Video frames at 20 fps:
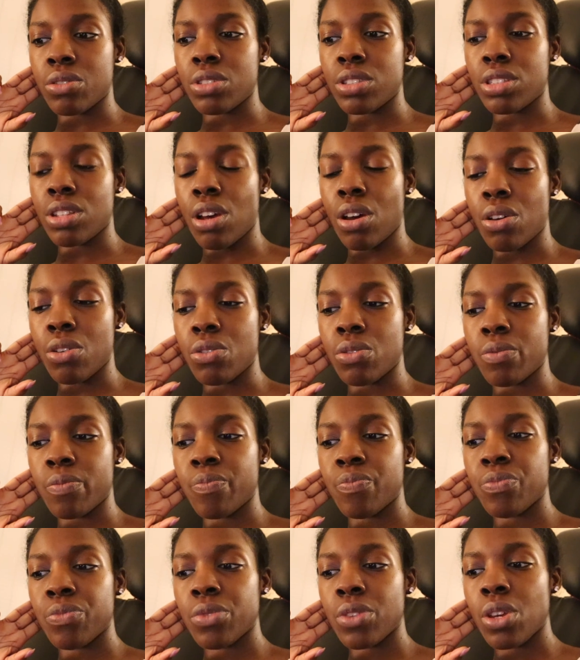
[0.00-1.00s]
So,
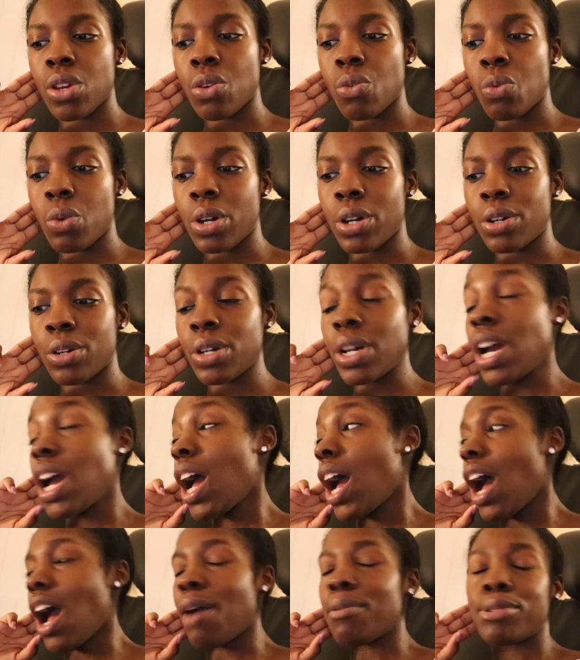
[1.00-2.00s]
well,
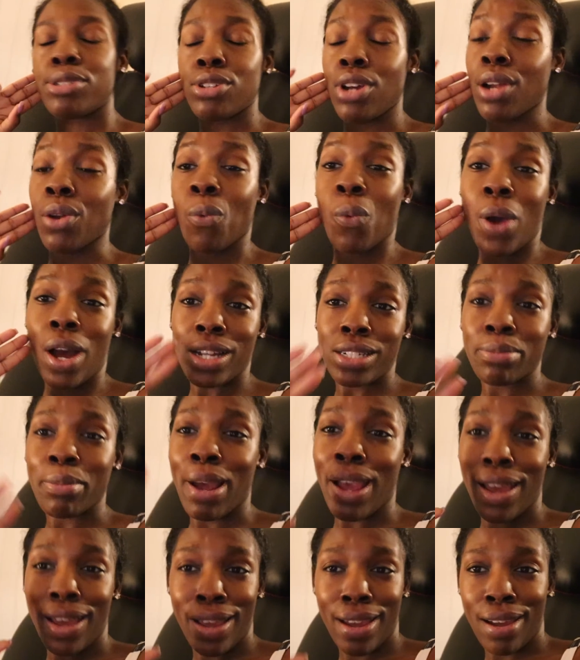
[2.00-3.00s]
I've been trying to wash
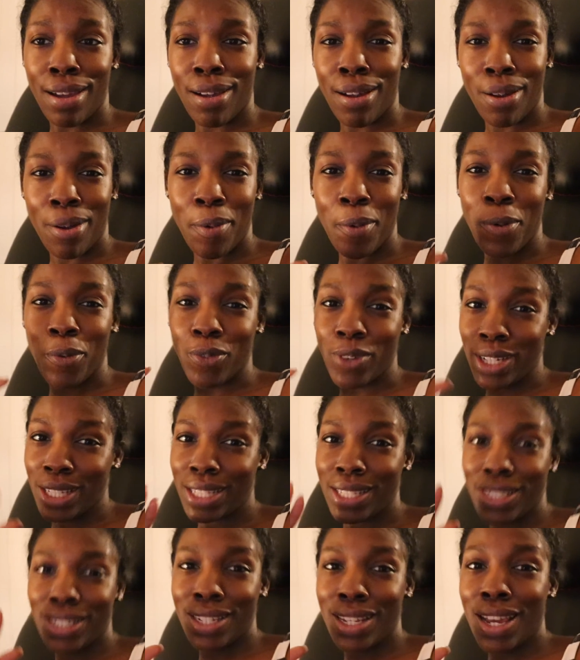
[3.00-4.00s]
my hair
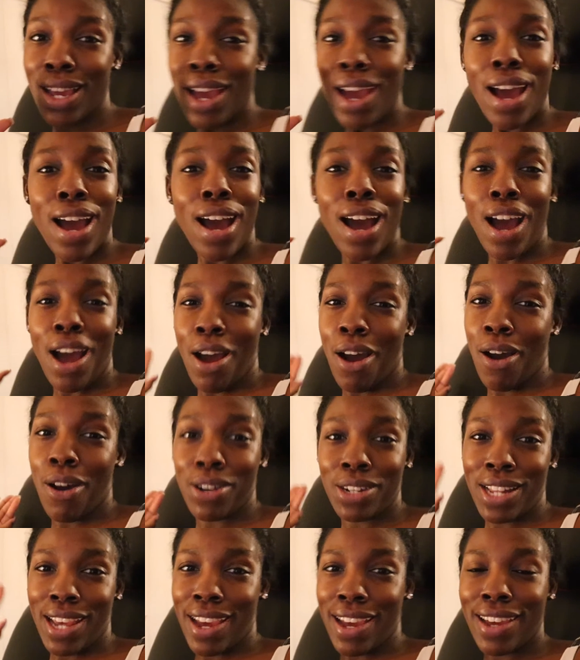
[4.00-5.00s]
really
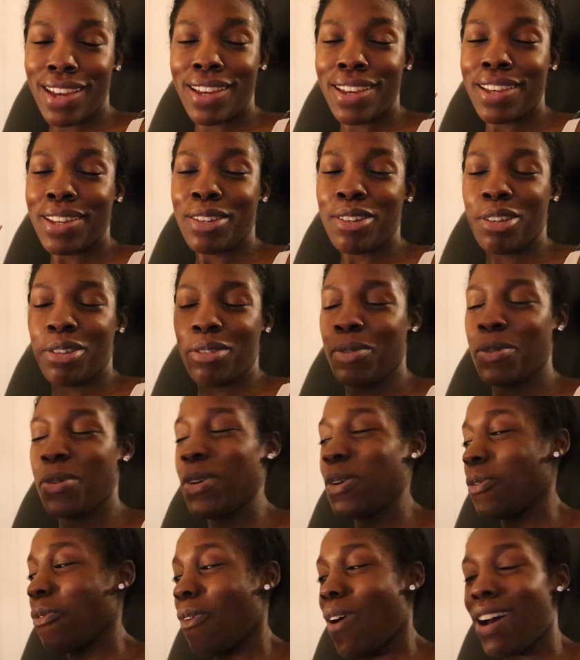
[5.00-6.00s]
all day
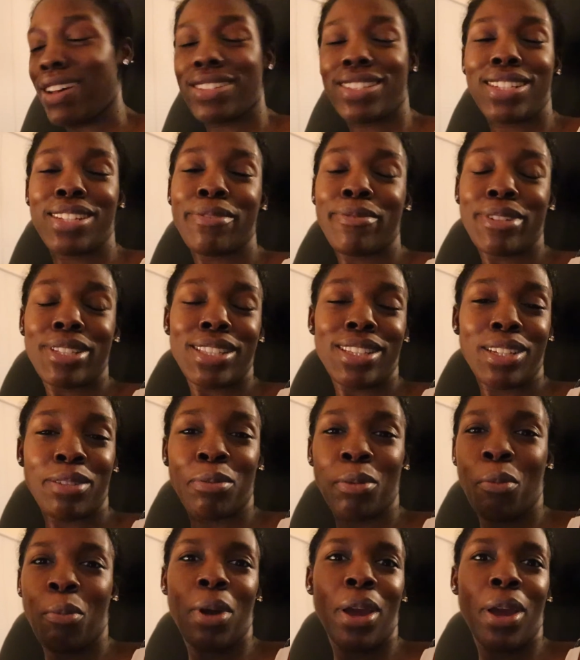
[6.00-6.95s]
while Z was sleeping.